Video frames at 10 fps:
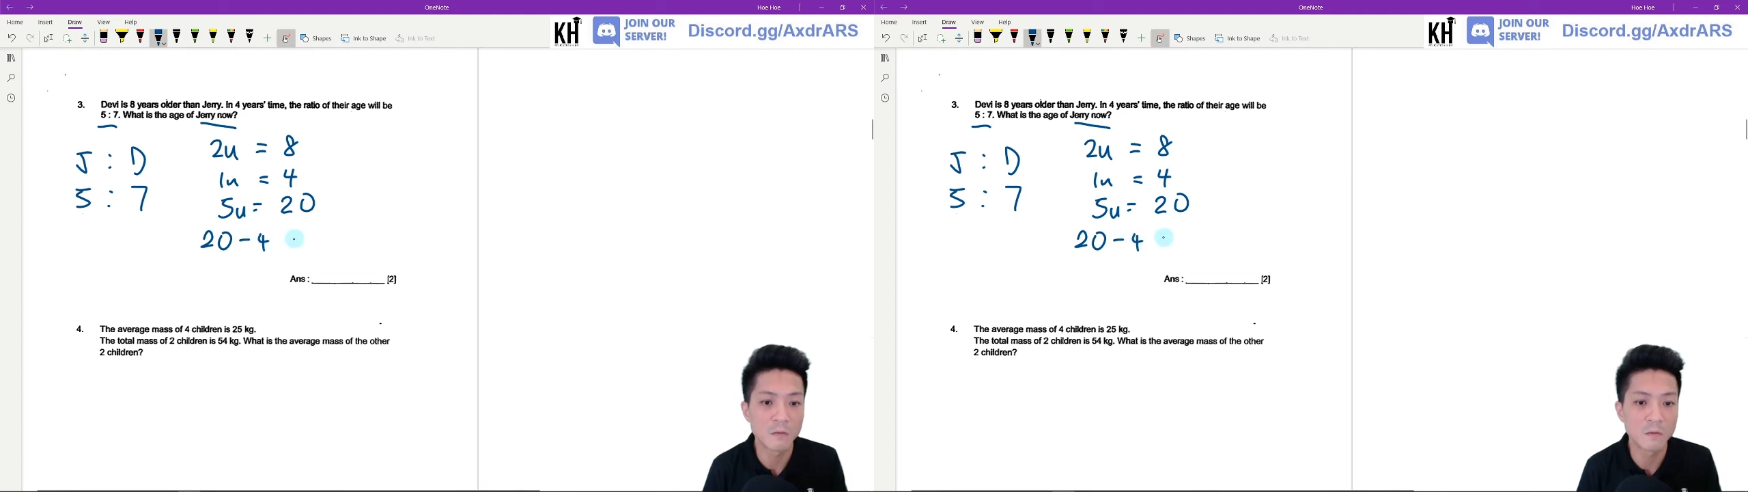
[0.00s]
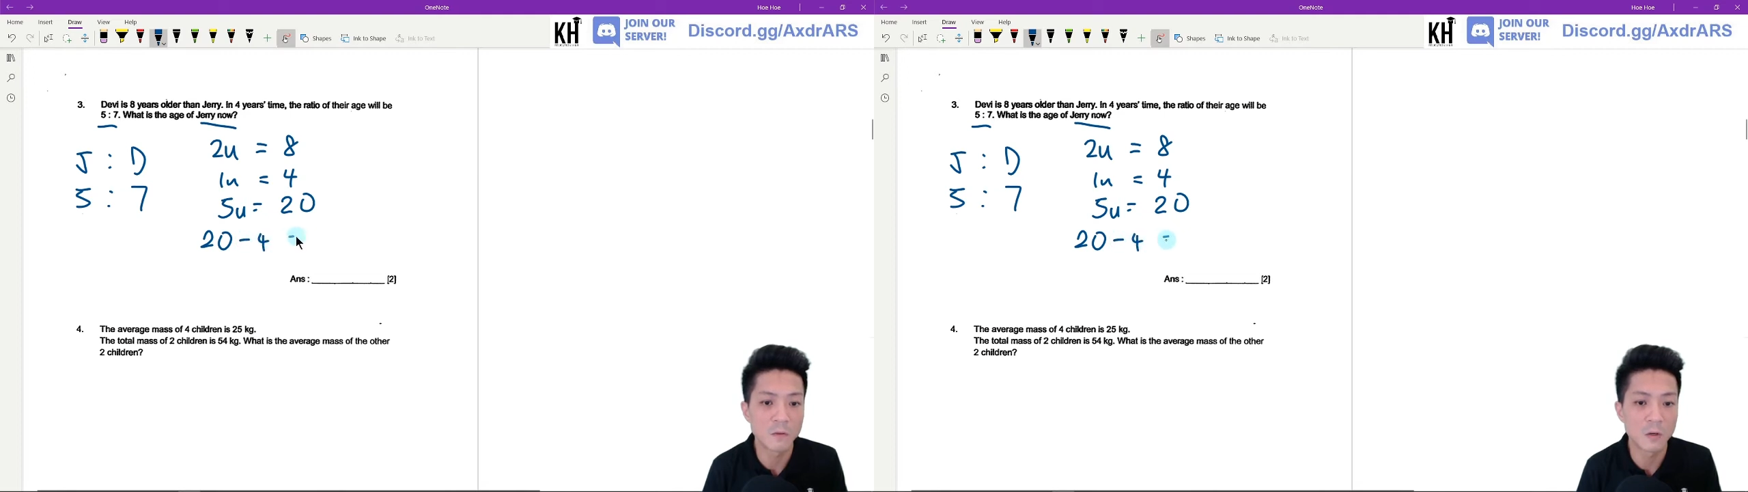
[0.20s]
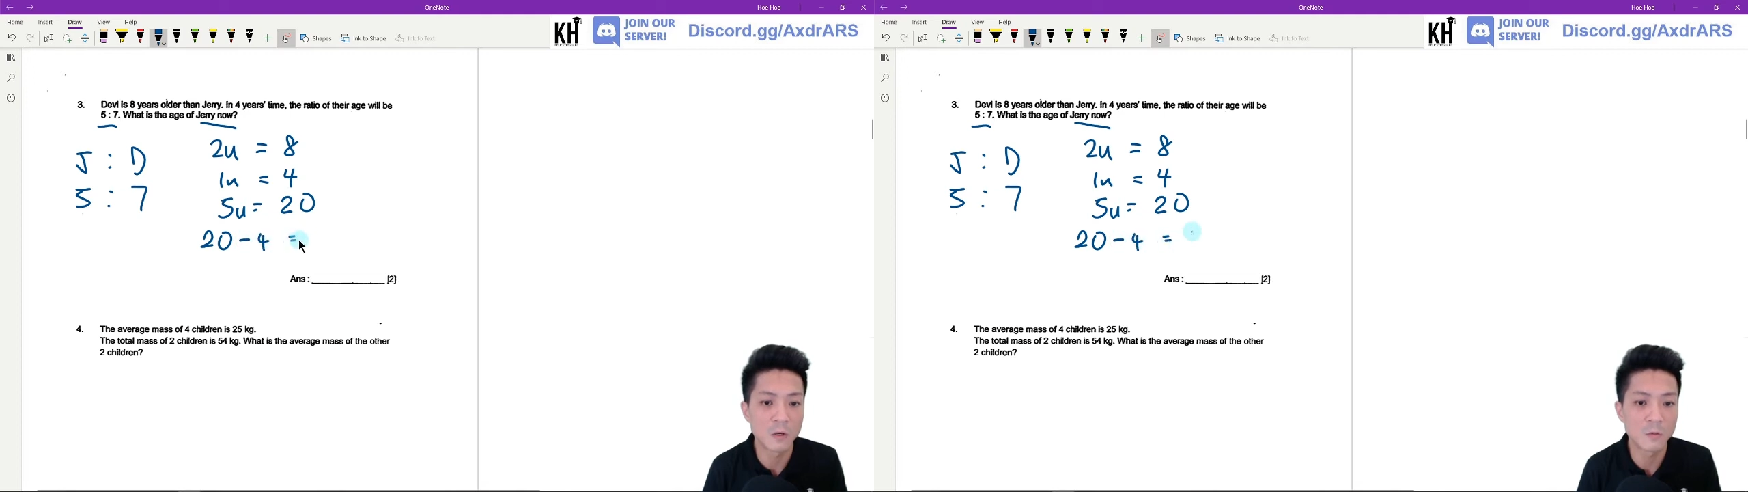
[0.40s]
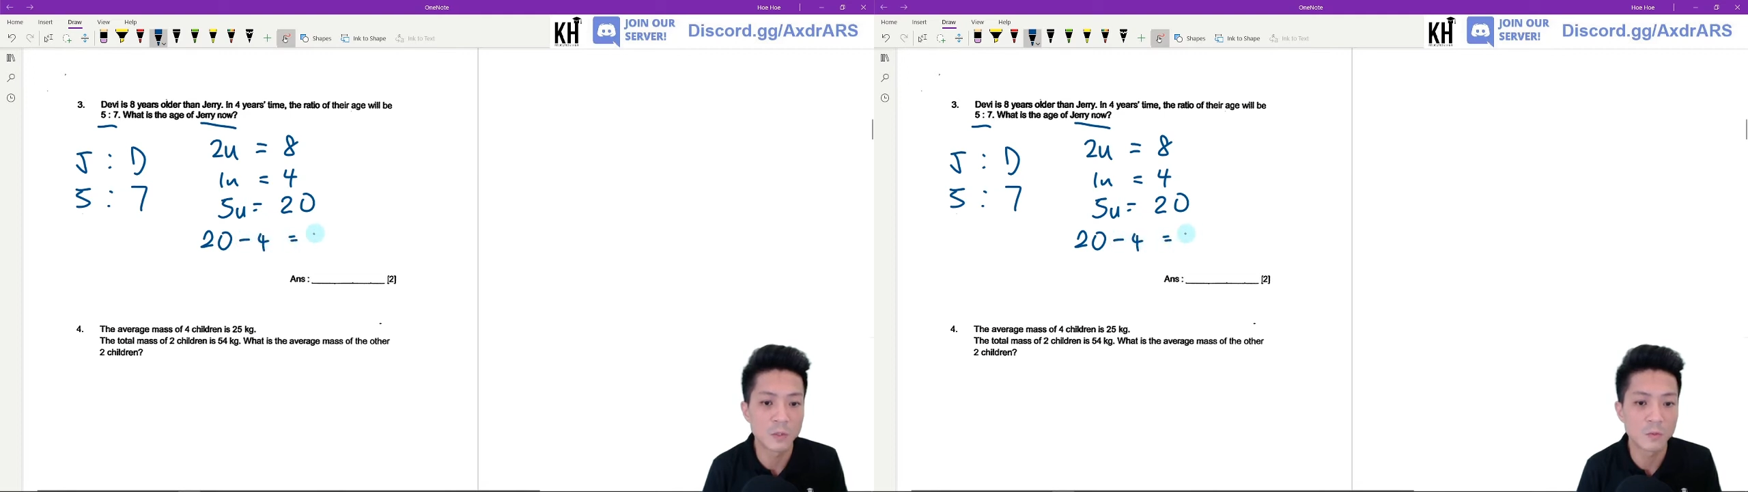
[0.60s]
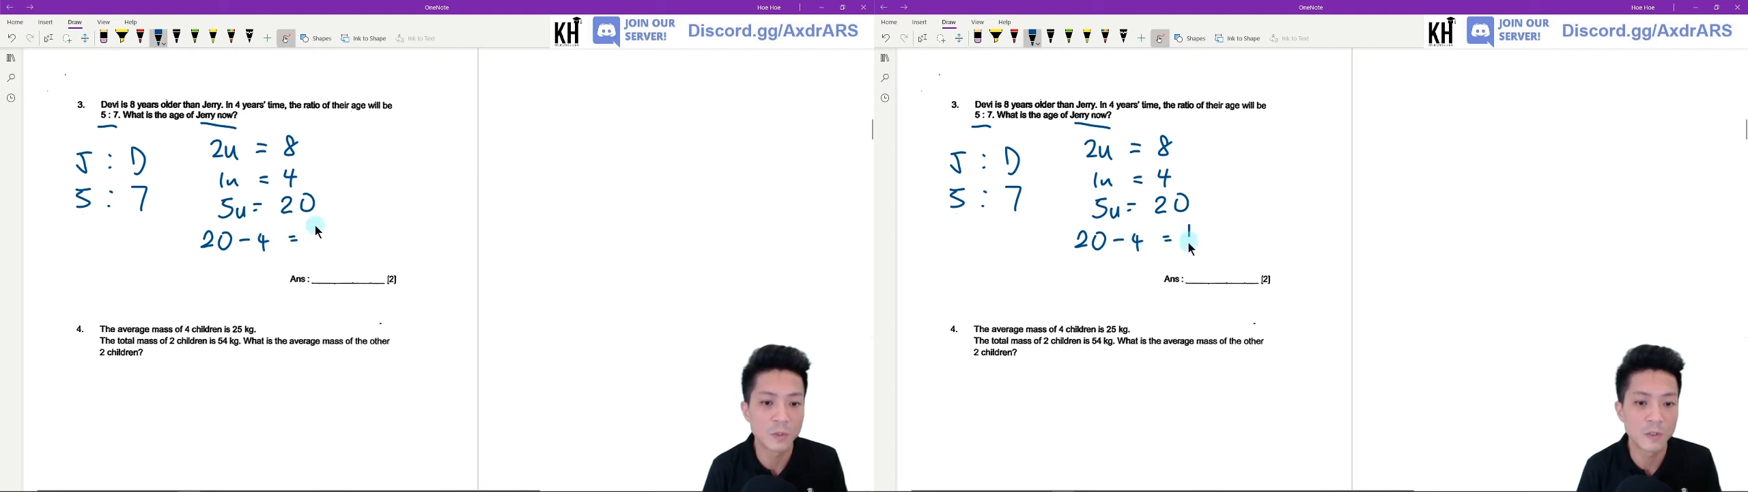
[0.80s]
4,
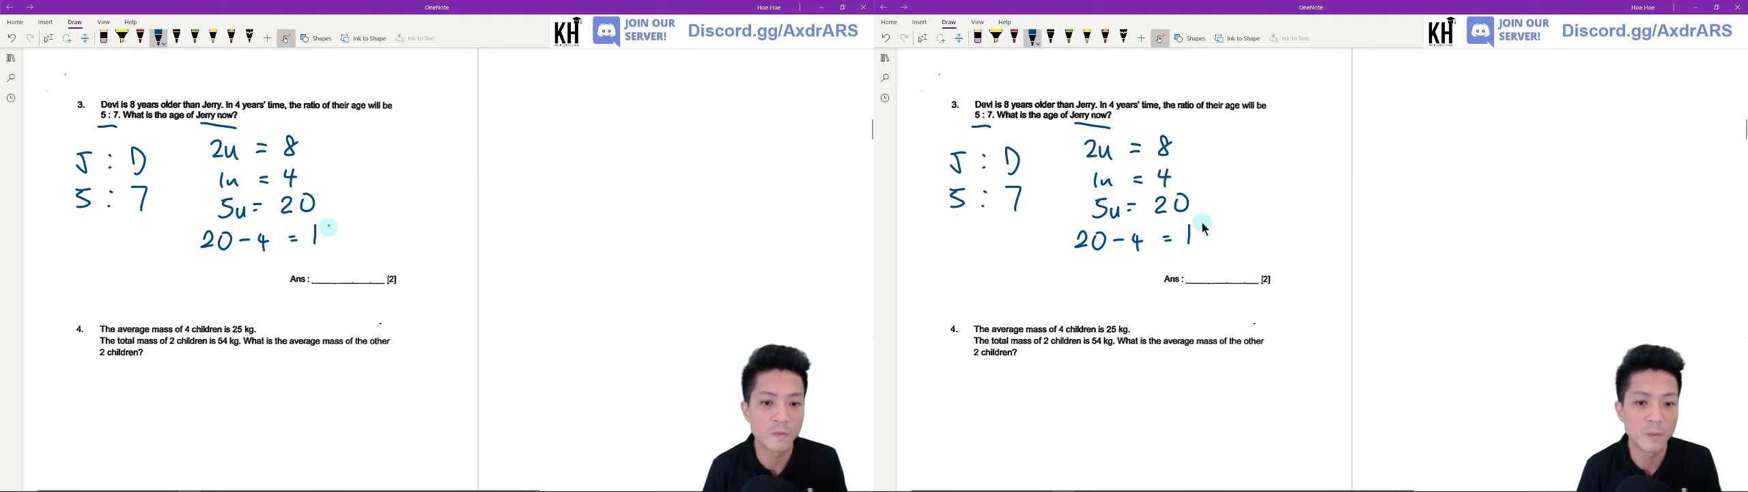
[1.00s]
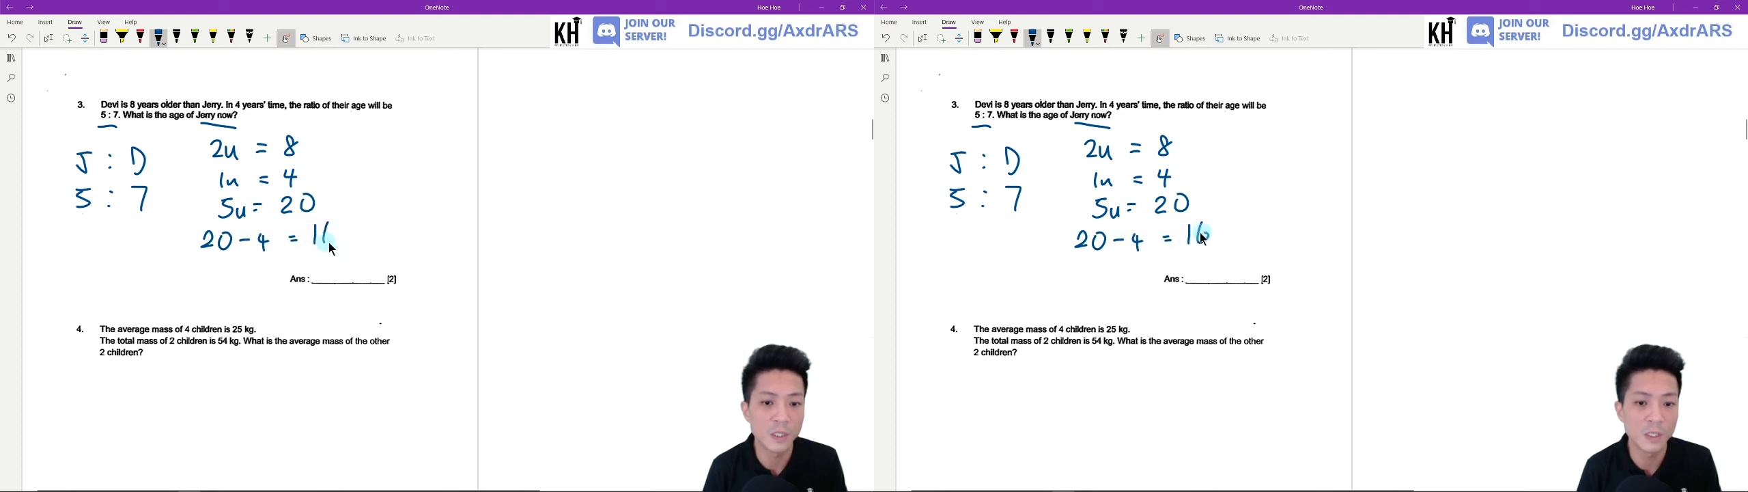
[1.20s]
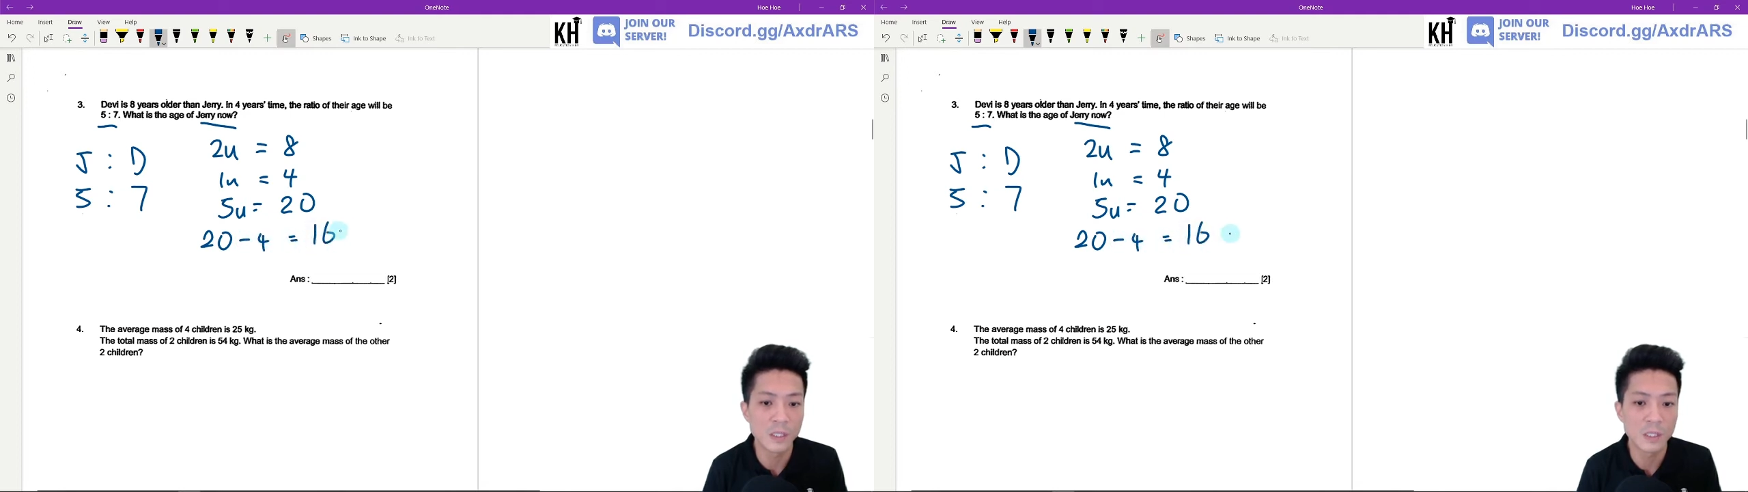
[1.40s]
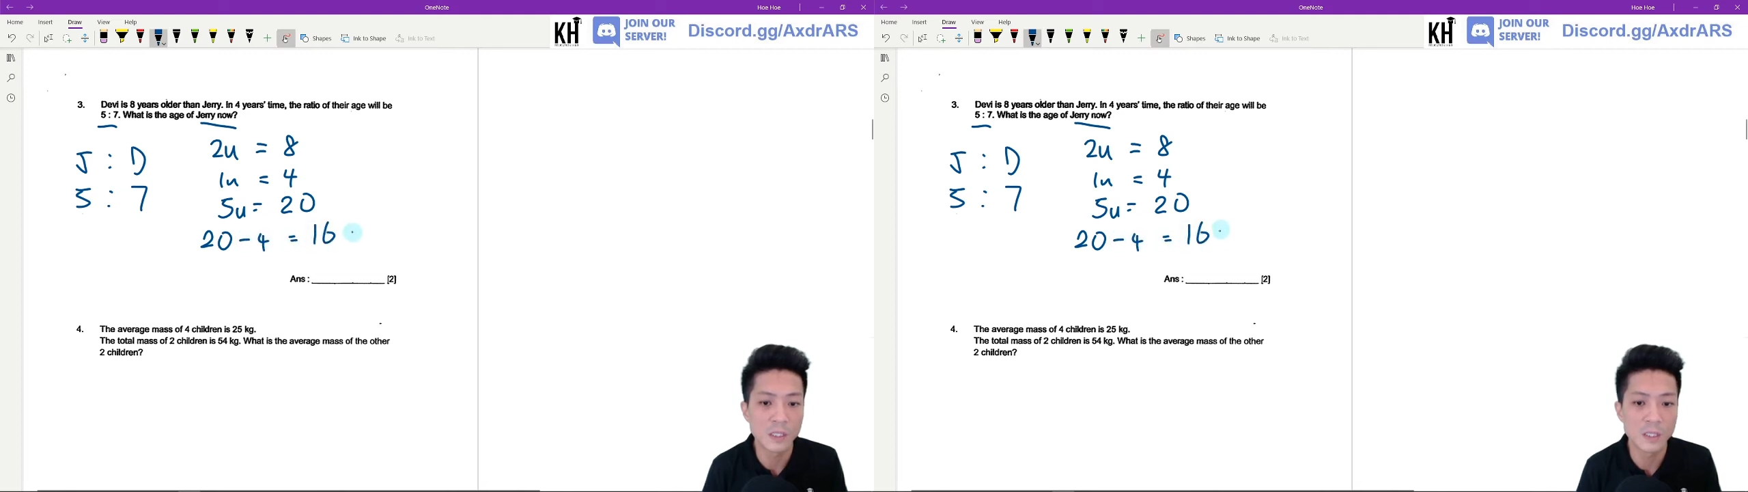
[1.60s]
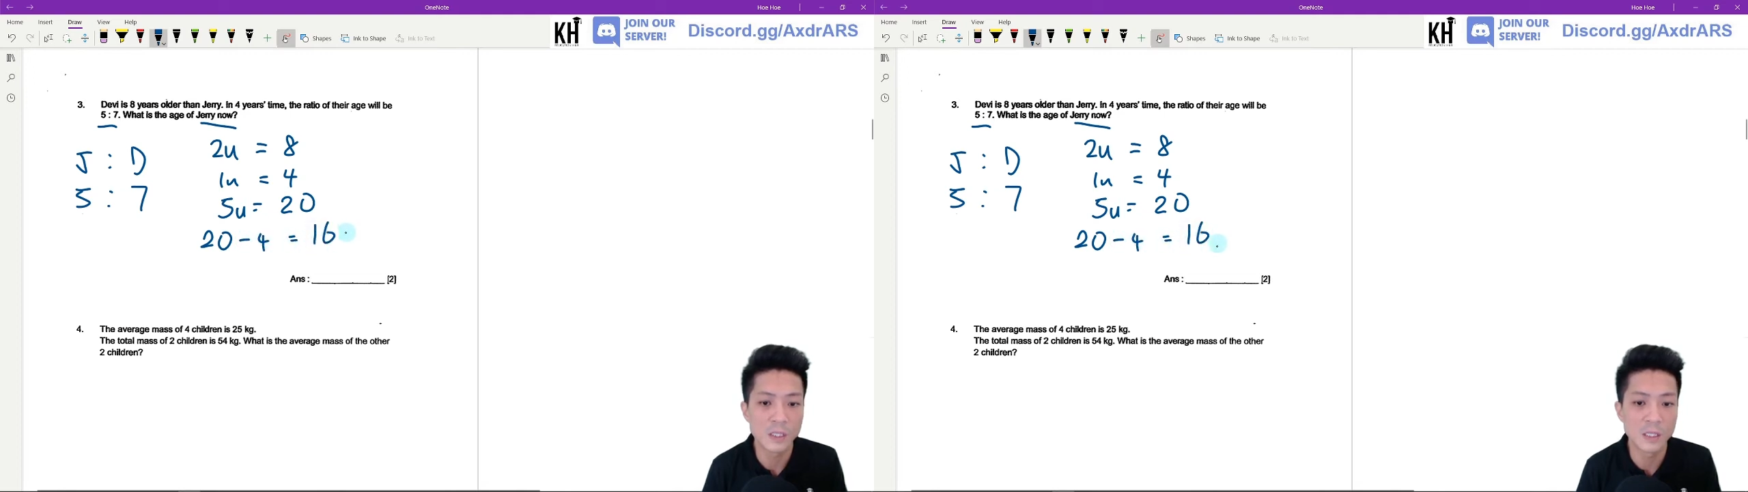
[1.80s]
which will give me
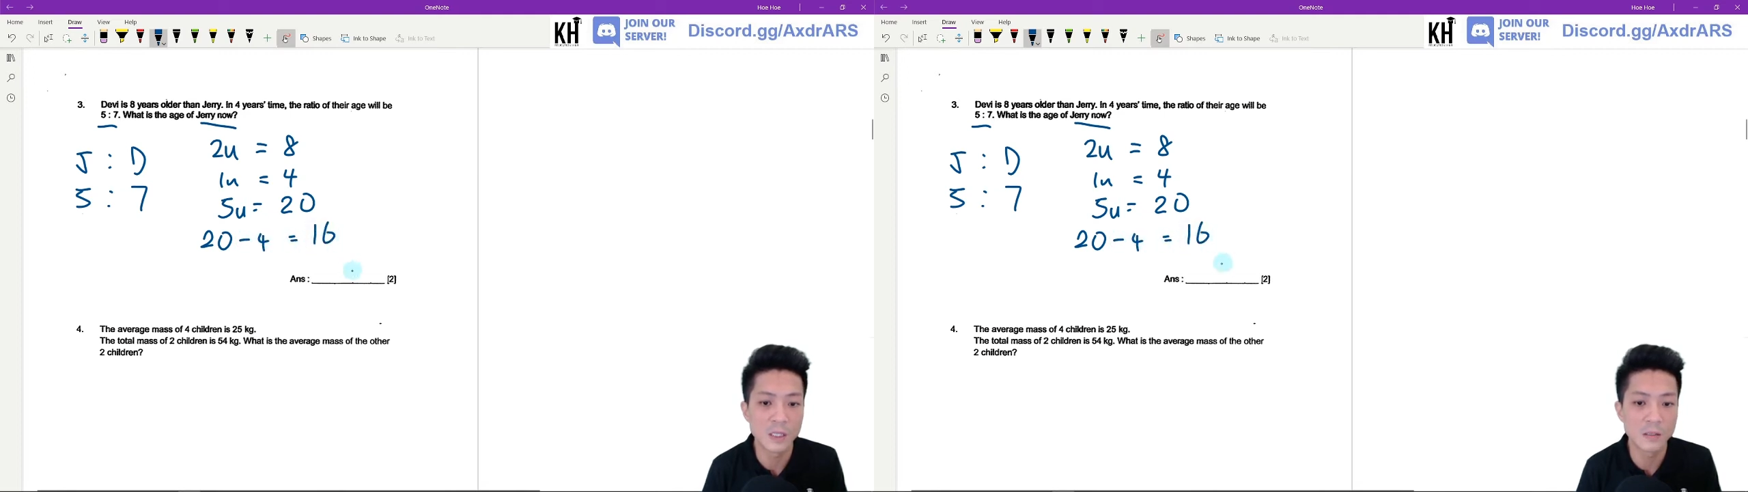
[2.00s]
16.